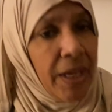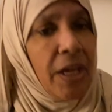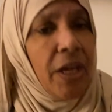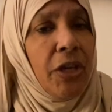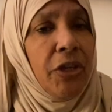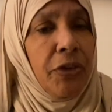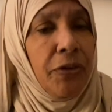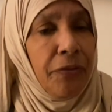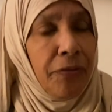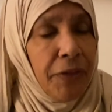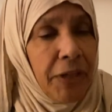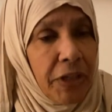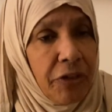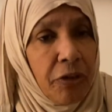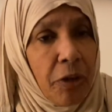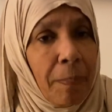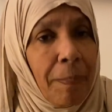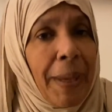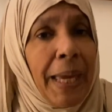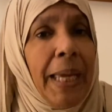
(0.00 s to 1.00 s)
You feed
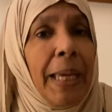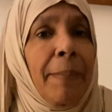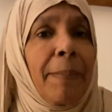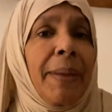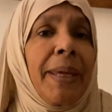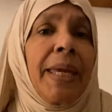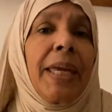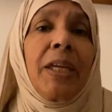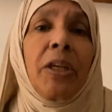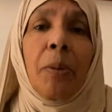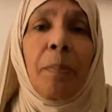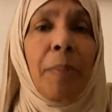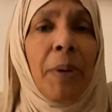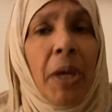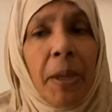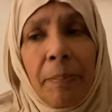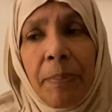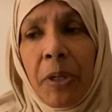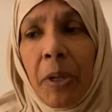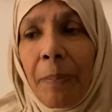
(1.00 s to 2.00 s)
your baby, you
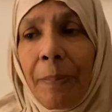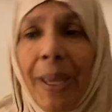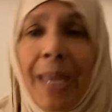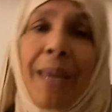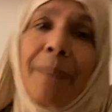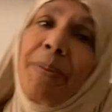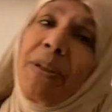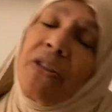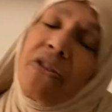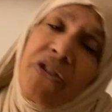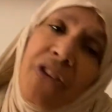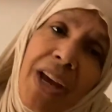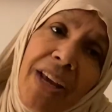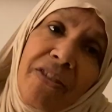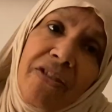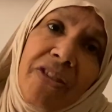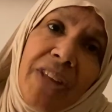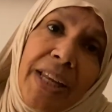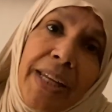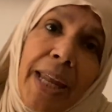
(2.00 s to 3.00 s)
burp your baby, you
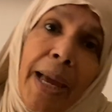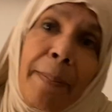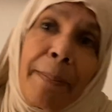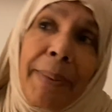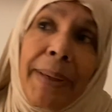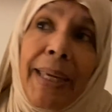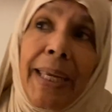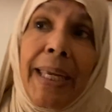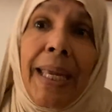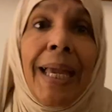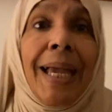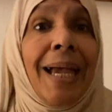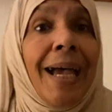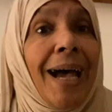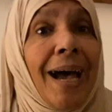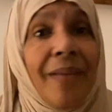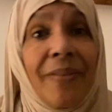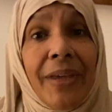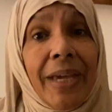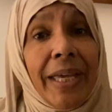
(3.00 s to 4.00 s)
change their nappy,
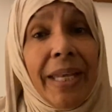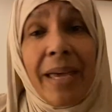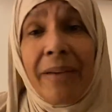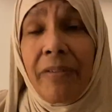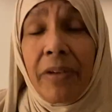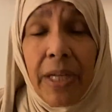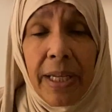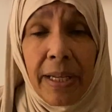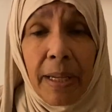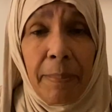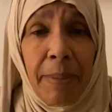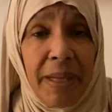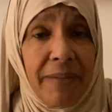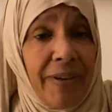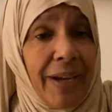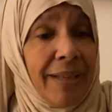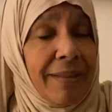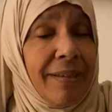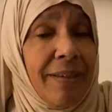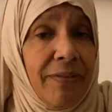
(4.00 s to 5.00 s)
and they're going to have a little bit of
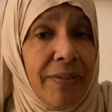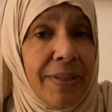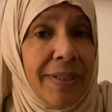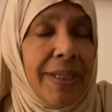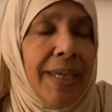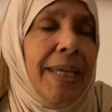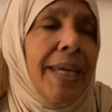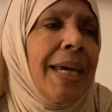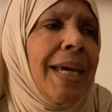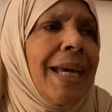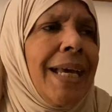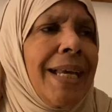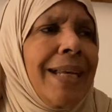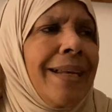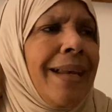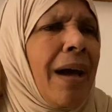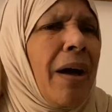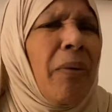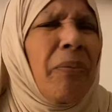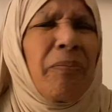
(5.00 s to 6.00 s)
activity.
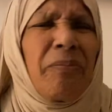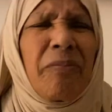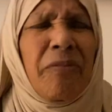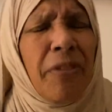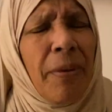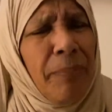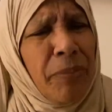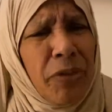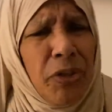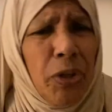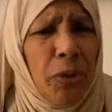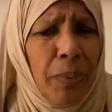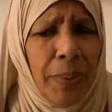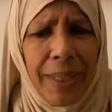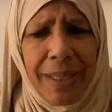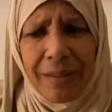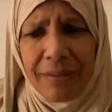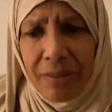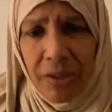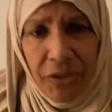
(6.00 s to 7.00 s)
Now, from 2
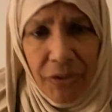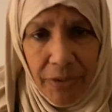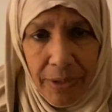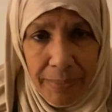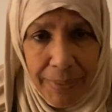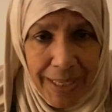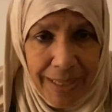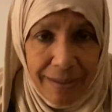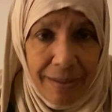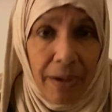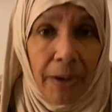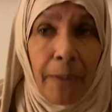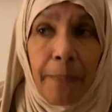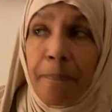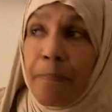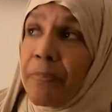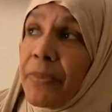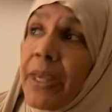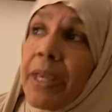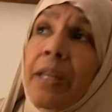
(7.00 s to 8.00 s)
weeks to 3 weeks
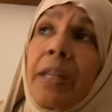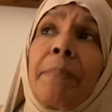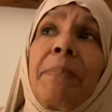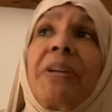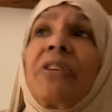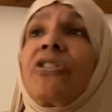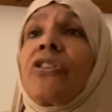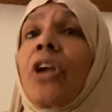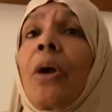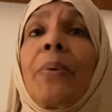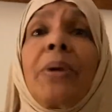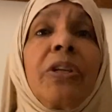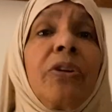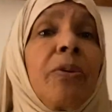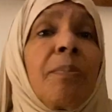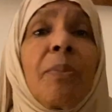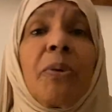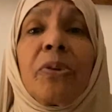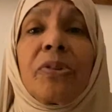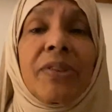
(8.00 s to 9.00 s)
old, they're going to be showing you
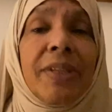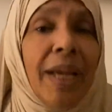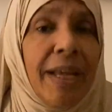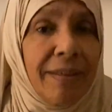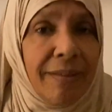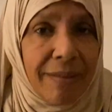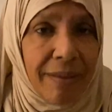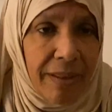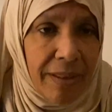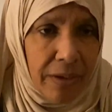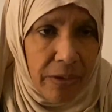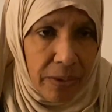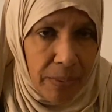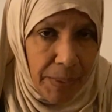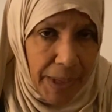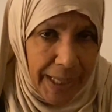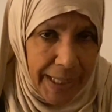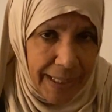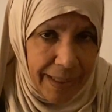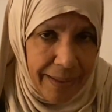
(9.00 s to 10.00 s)
more signs that they're
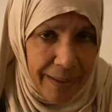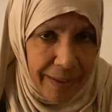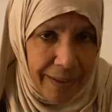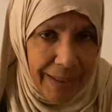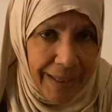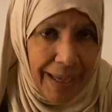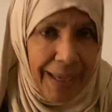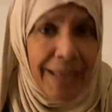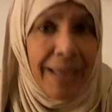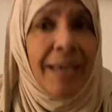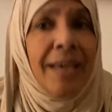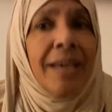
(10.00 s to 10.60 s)
awake, okay?